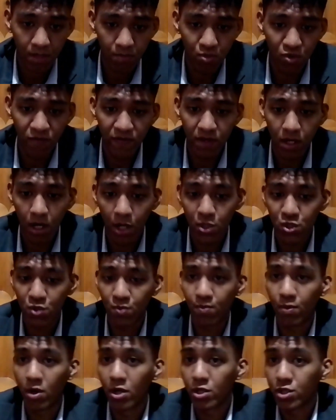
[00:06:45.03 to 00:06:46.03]
Moving on to
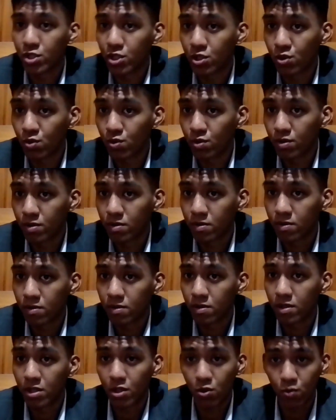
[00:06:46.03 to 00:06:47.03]
part 2,
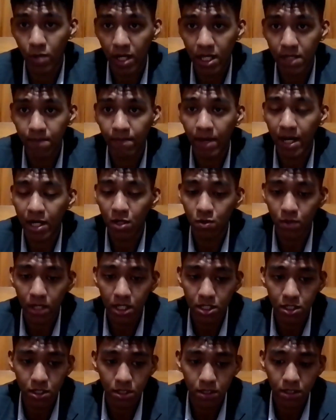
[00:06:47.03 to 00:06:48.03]
the Great
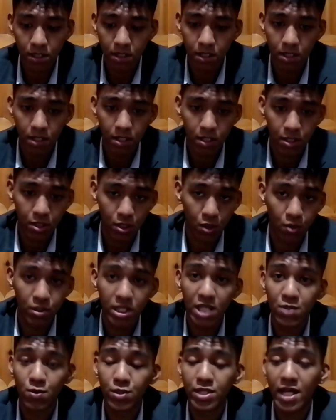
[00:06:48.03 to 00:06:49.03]
Migration. So
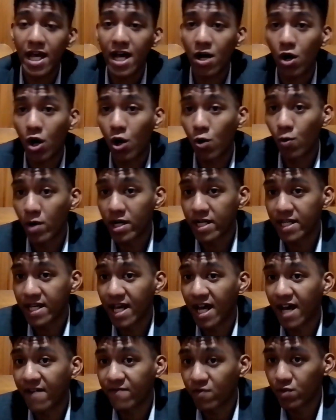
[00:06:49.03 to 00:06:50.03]
this was
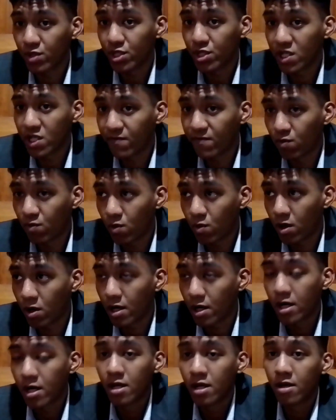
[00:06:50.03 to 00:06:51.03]
already after the Civil
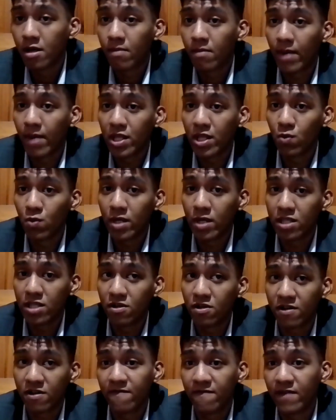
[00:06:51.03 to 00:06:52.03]
War. By the way,
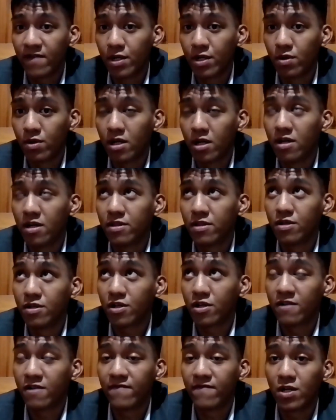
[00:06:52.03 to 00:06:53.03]
the
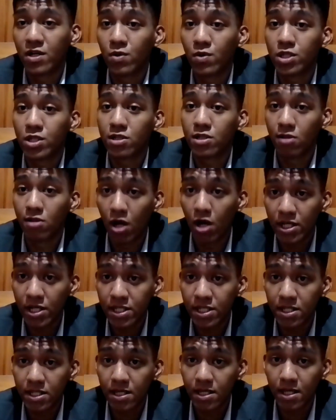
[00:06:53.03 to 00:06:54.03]
Confederates
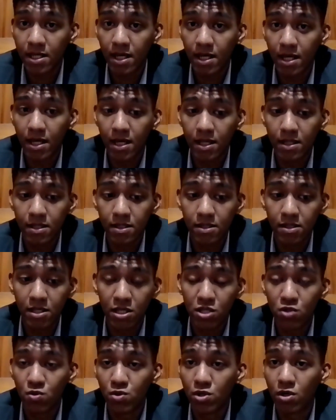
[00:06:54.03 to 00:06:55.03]
lost and the
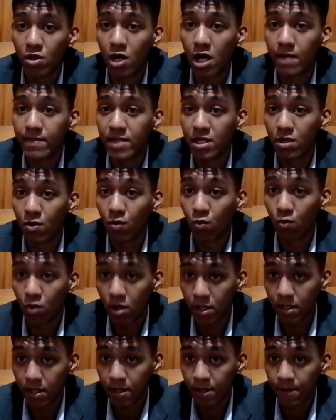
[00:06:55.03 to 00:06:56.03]
Union Army
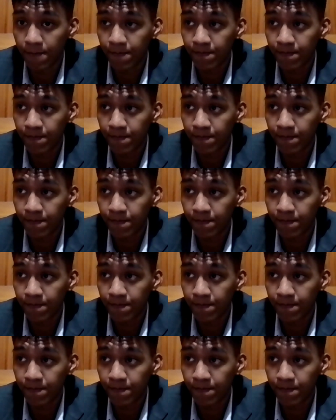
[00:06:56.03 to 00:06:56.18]
won.